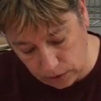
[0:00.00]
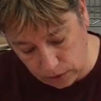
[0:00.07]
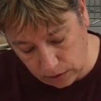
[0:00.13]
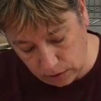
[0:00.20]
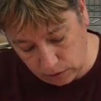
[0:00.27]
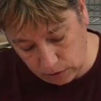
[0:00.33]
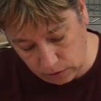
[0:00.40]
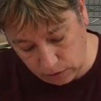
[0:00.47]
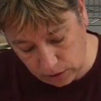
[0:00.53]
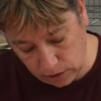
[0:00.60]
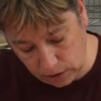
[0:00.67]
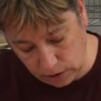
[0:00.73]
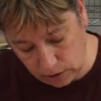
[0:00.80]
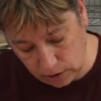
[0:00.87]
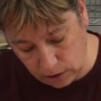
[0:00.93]
This is
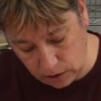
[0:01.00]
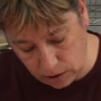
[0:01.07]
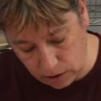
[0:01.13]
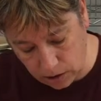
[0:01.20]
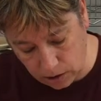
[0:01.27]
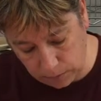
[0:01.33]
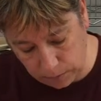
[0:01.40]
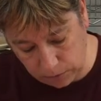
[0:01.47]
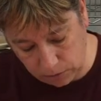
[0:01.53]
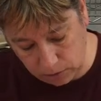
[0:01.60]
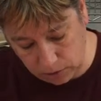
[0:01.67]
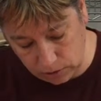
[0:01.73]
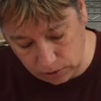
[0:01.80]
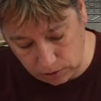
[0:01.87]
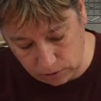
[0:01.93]
kind of the
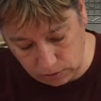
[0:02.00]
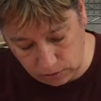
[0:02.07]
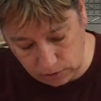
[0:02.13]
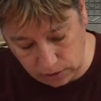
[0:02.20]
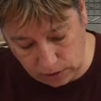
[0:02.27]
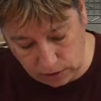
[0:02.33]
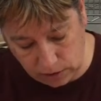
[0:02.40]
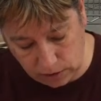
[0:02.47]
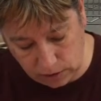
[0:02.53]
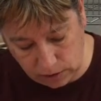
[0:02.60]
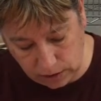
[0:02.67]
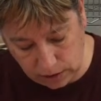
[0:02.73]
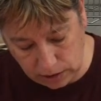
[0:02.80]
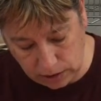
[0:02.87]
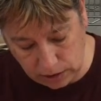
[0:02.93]
opposite of
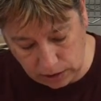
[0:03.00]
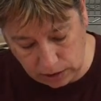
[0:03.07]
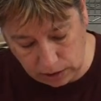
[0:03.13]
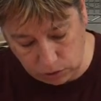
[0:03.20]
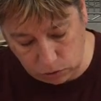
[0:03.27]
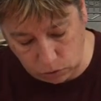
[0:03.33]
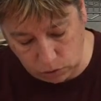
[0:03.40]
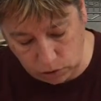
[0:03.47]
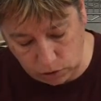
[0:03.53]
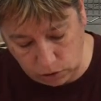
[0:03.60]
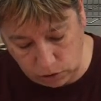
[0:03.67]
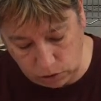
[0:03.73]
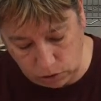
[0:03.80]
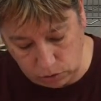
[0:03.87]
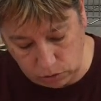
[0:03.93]
inlaying, where
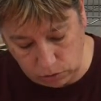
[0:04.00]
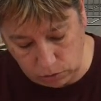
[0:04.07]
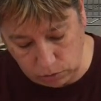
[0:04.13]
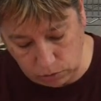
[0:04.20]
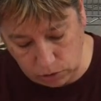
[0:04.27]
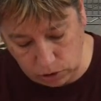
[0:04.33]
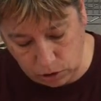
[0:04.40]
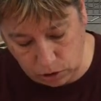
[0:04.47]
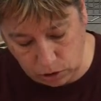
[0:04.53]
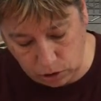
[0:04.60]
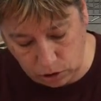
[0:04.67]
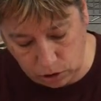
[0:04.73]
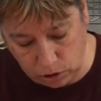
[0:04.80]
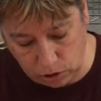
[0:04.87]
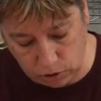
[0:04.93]
you
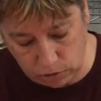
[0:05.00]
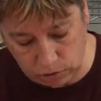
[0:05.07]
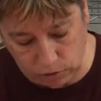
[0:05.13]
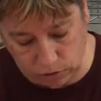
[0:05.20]
carve